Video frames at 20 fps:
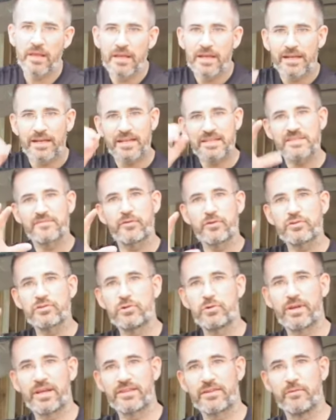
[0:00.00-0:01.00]
Let's first
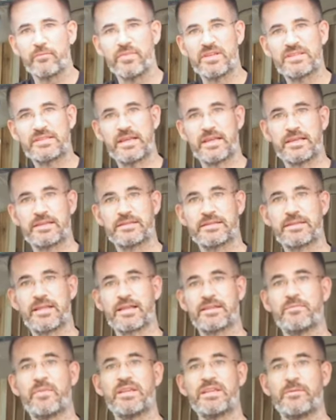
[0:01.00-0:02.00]
look at the mistakes
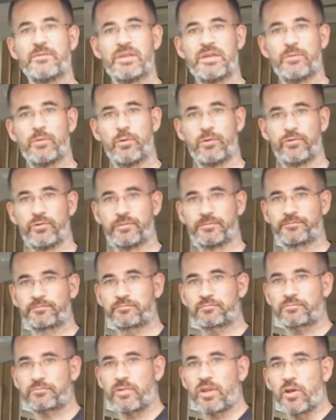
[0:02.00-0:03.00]
that many people do.
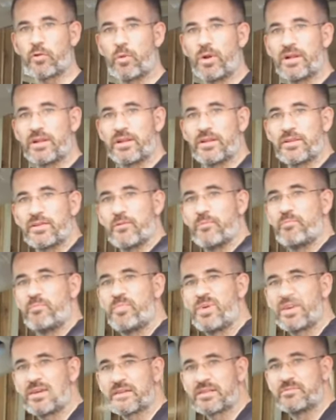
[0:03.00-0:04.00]
Well, the
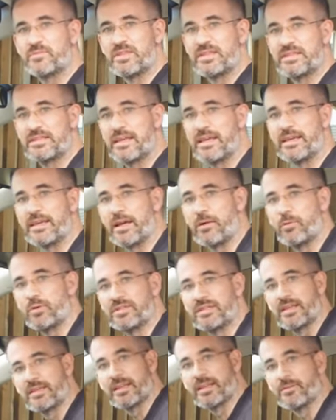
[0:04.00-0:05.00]
biggest mistake I would
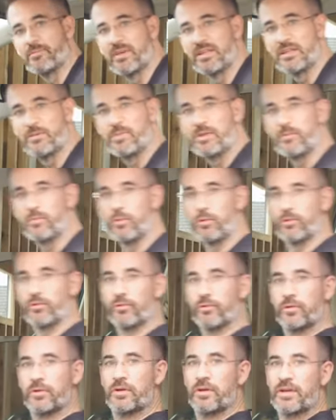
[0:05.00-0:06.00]
say that many people
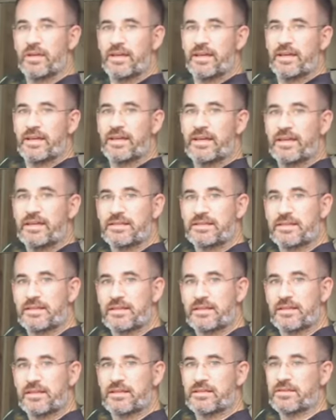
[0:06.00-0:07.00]
do is
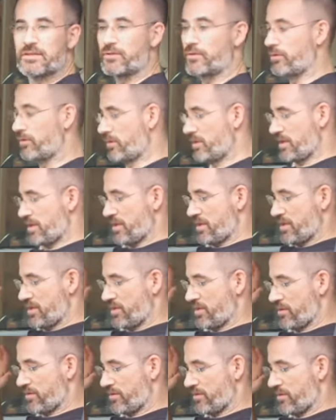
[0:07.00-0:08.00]
this, you know,
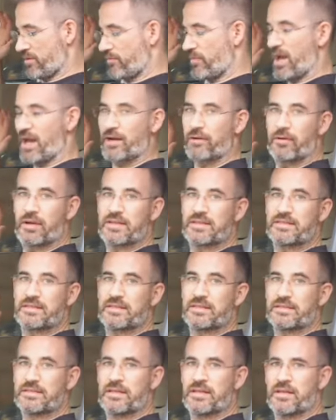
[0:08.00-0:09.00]
the
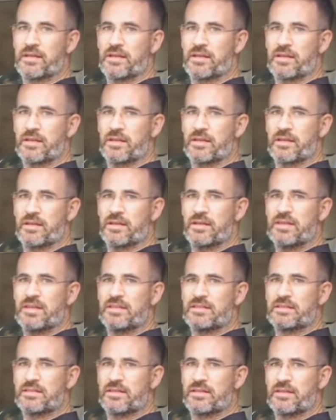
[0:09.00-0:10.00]
backrest
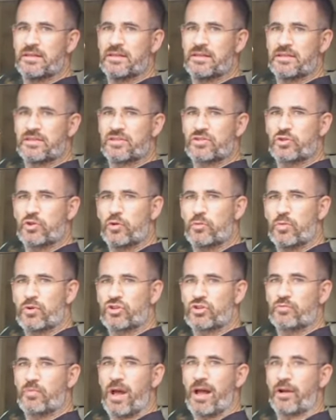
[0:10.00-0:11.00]
is so
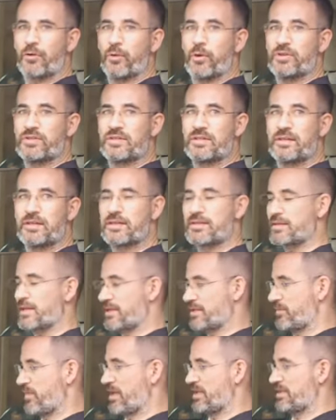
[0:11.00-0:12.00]
much backwards
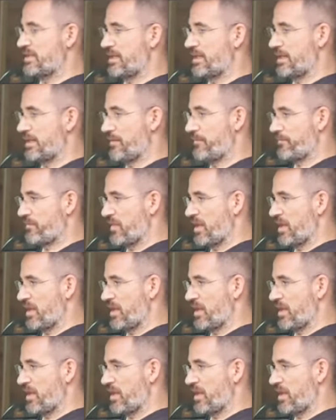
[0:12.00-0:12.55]
that basically